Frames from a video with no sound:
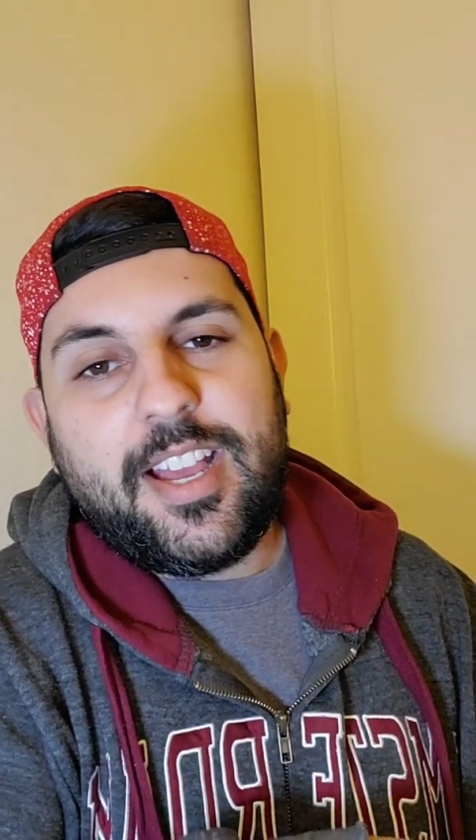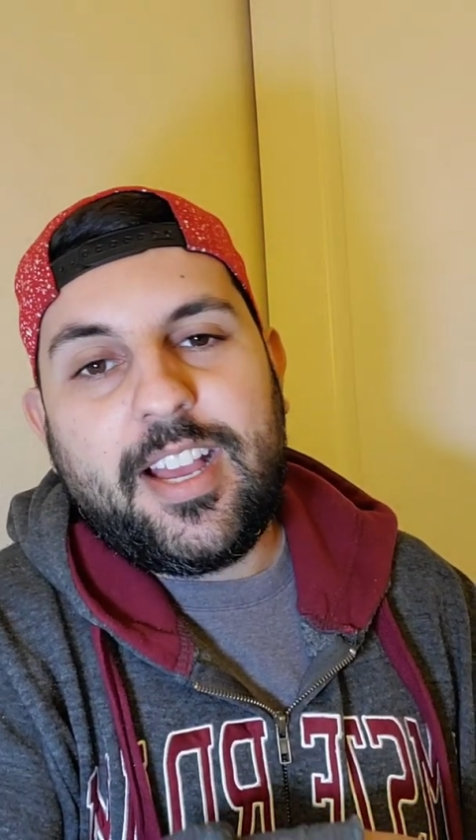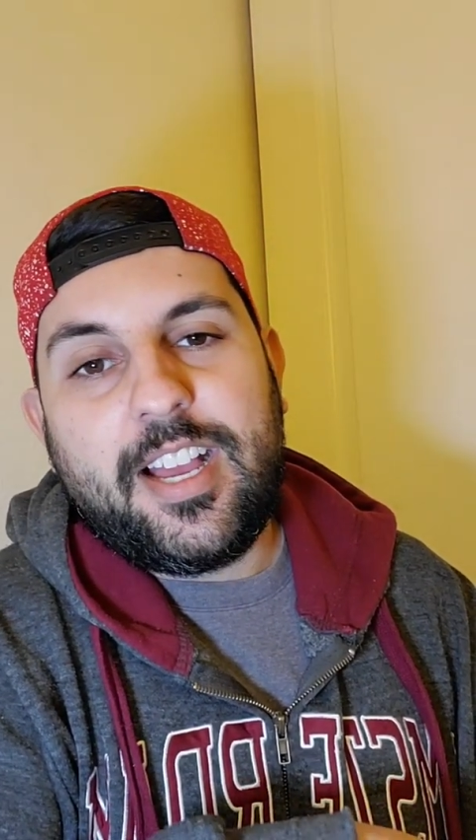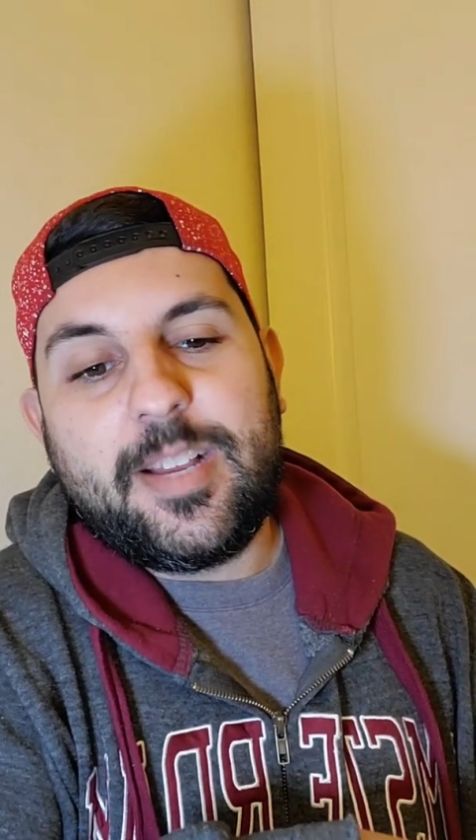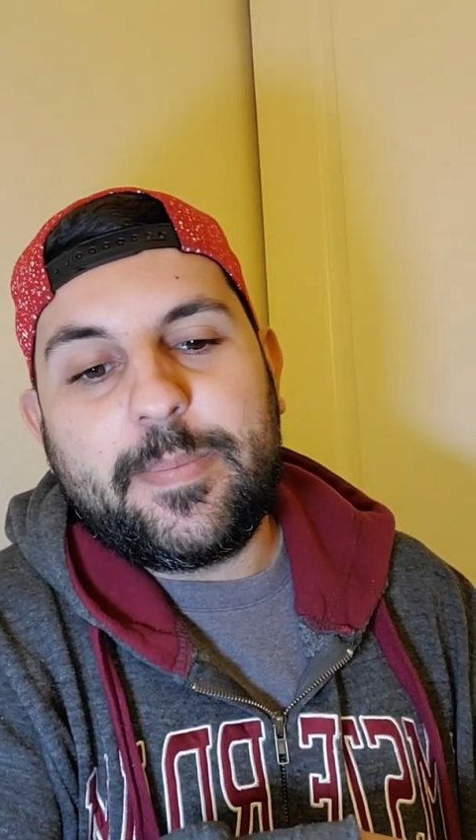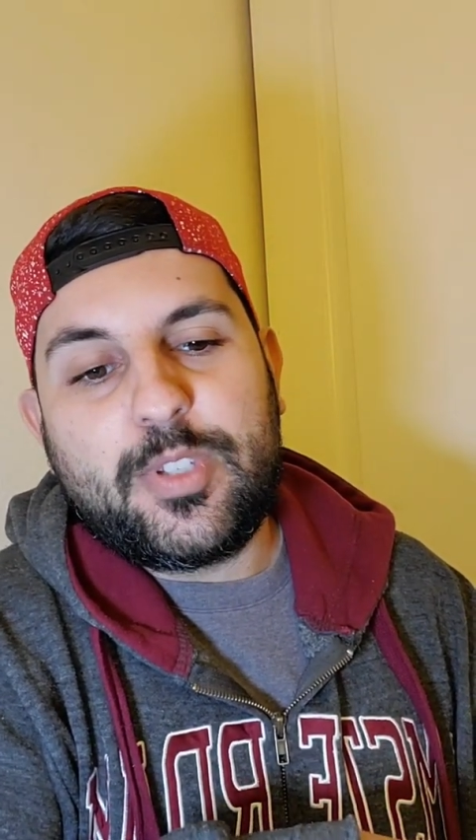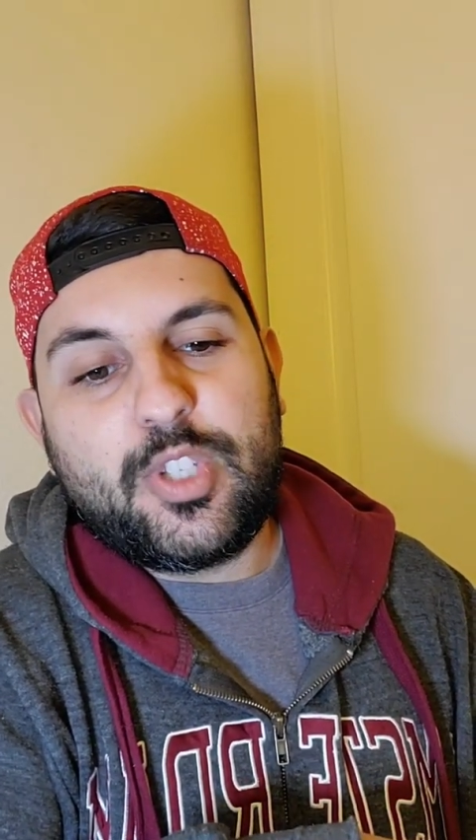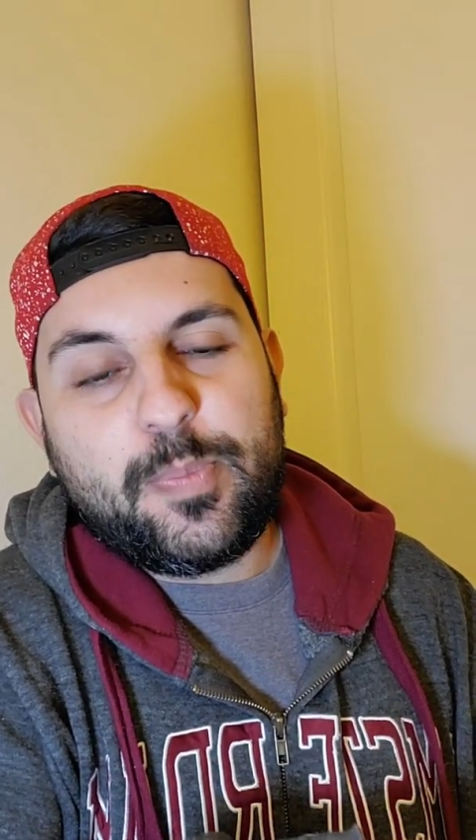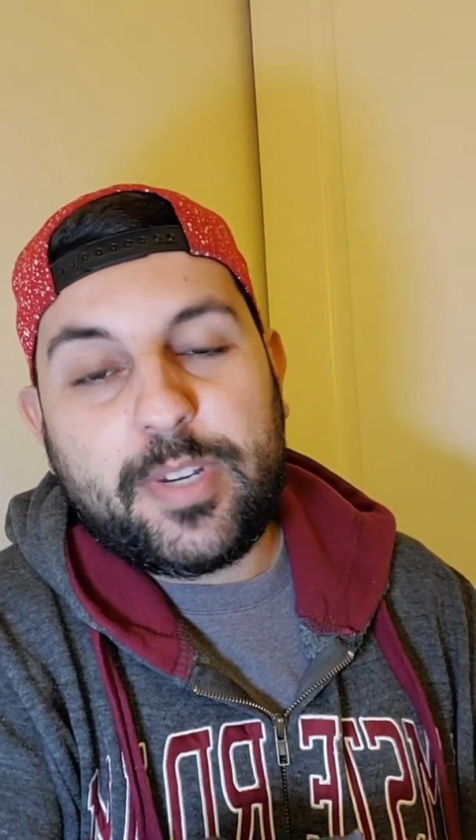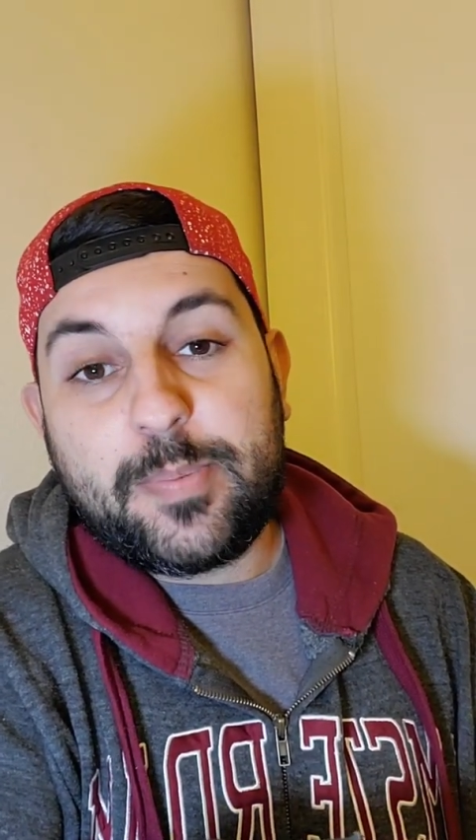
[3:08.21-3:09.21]

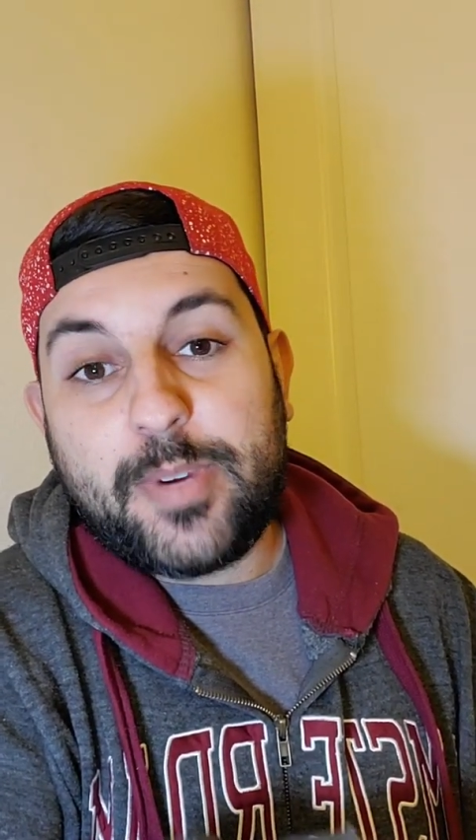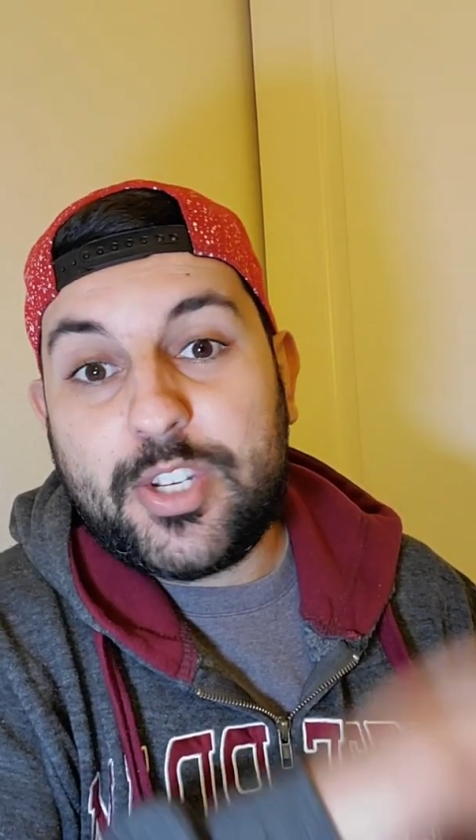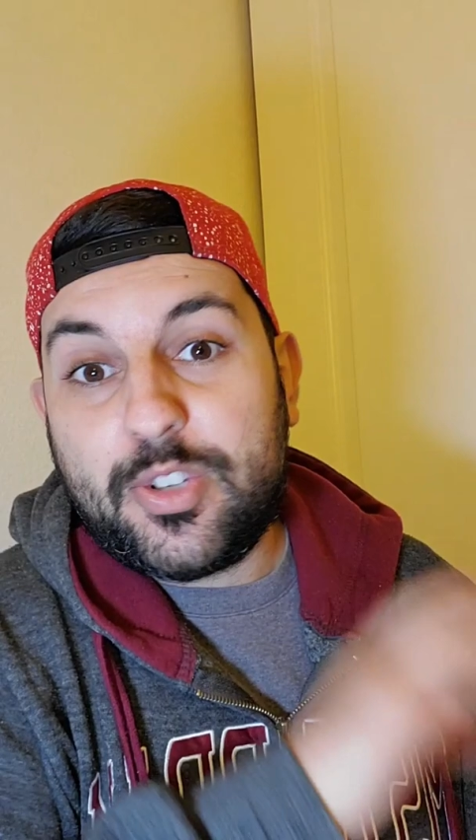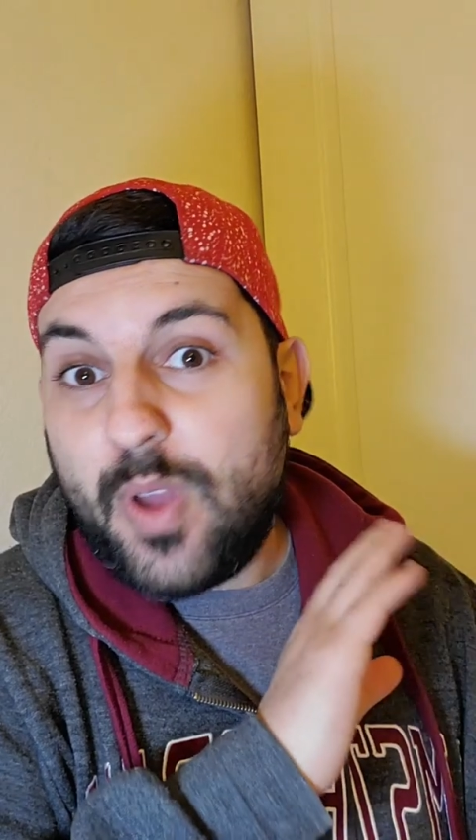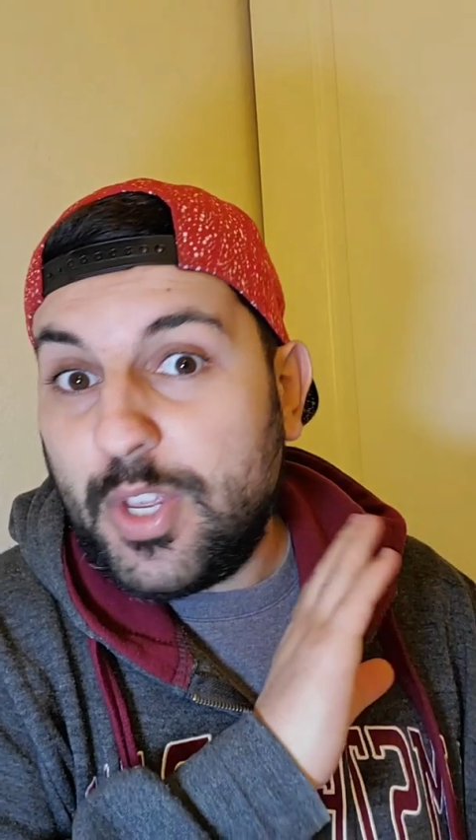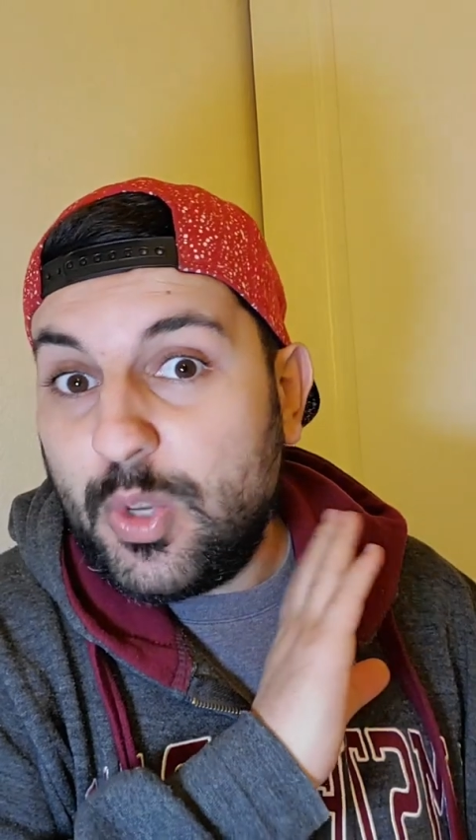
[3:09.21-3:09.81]
super inspirational.